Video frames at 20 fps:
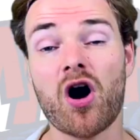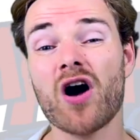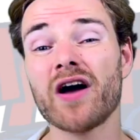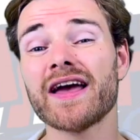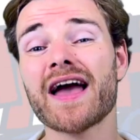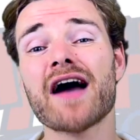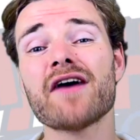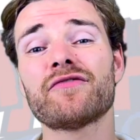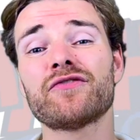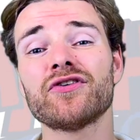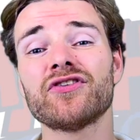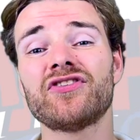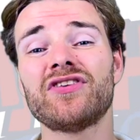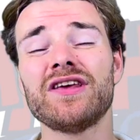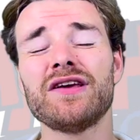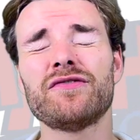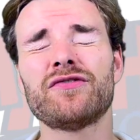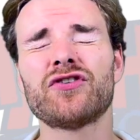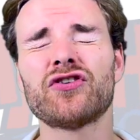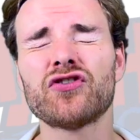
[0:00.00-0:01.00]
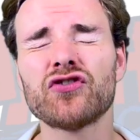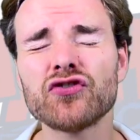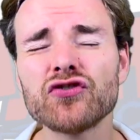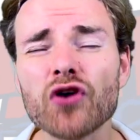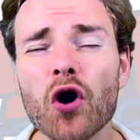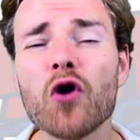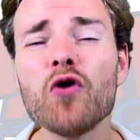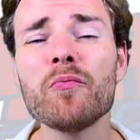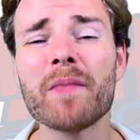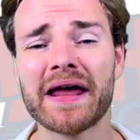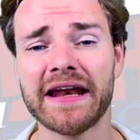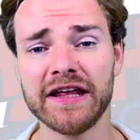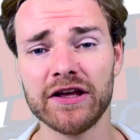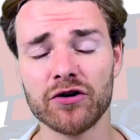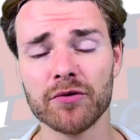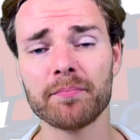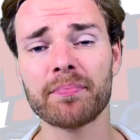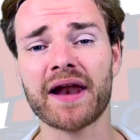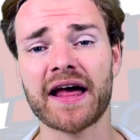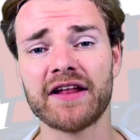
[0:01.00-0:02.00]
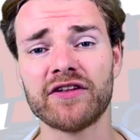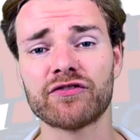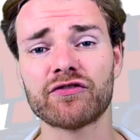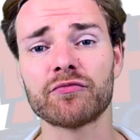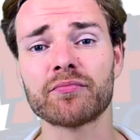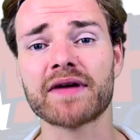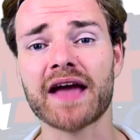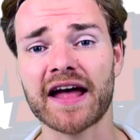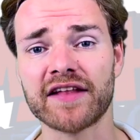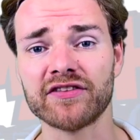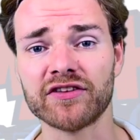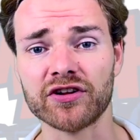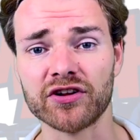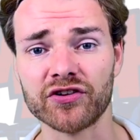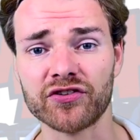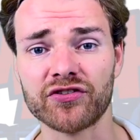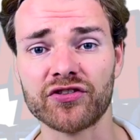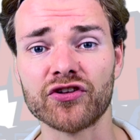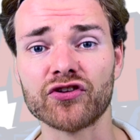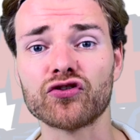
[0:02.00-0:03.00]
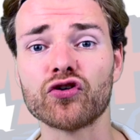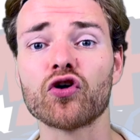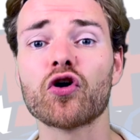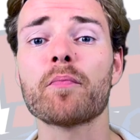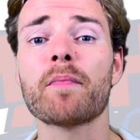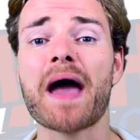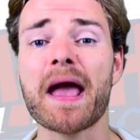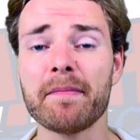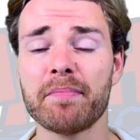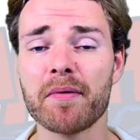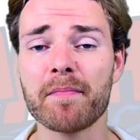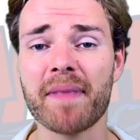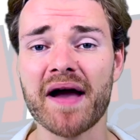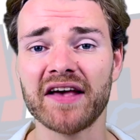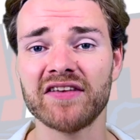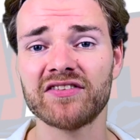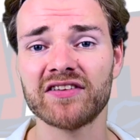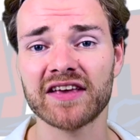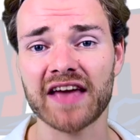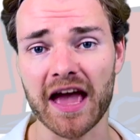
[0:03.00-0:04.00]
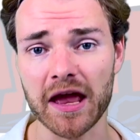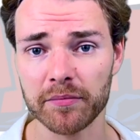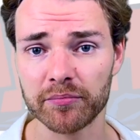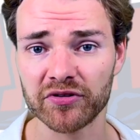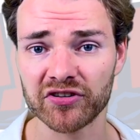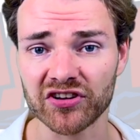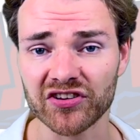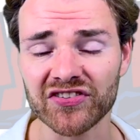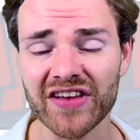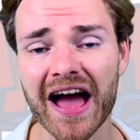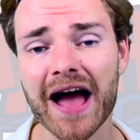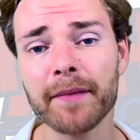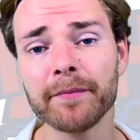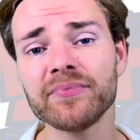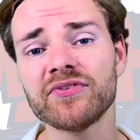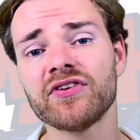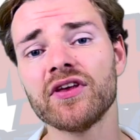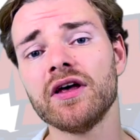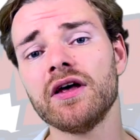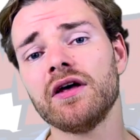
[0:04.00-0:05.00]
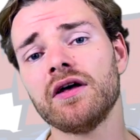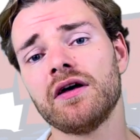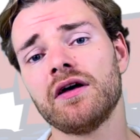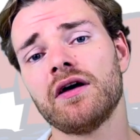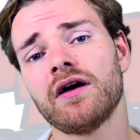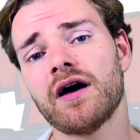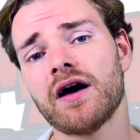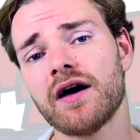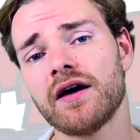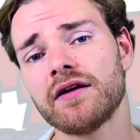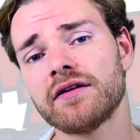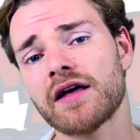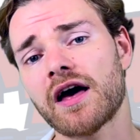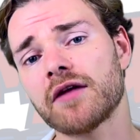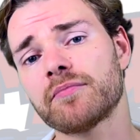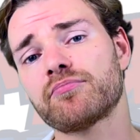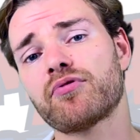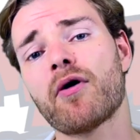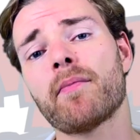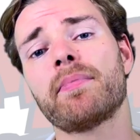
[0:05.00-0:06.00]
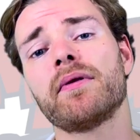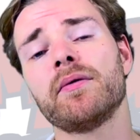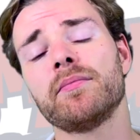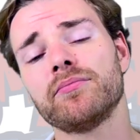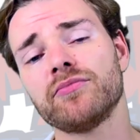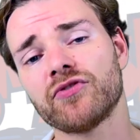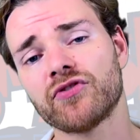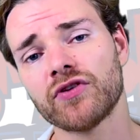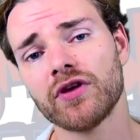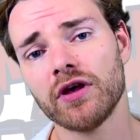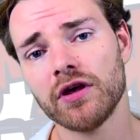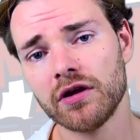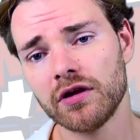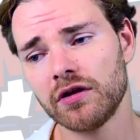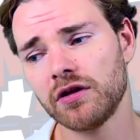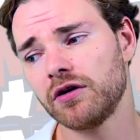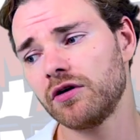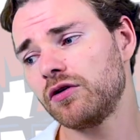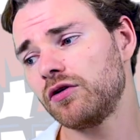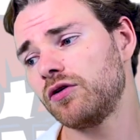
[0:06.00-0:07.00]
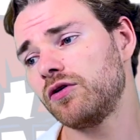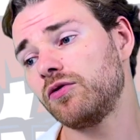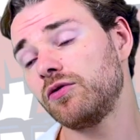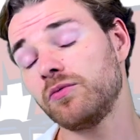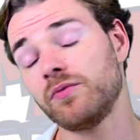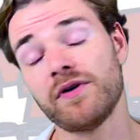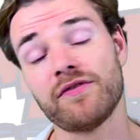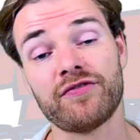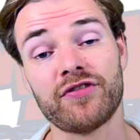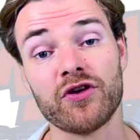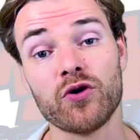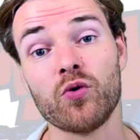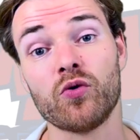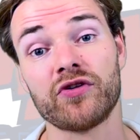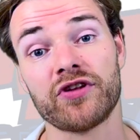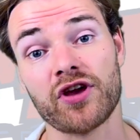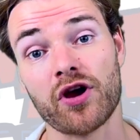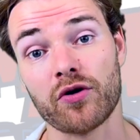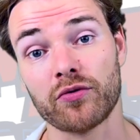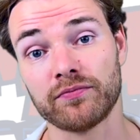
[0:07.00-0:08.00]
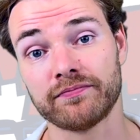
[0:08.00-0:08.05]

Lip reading: have received so many complaints from candidates that took paper-based Cambridge exams and had problems with the audio.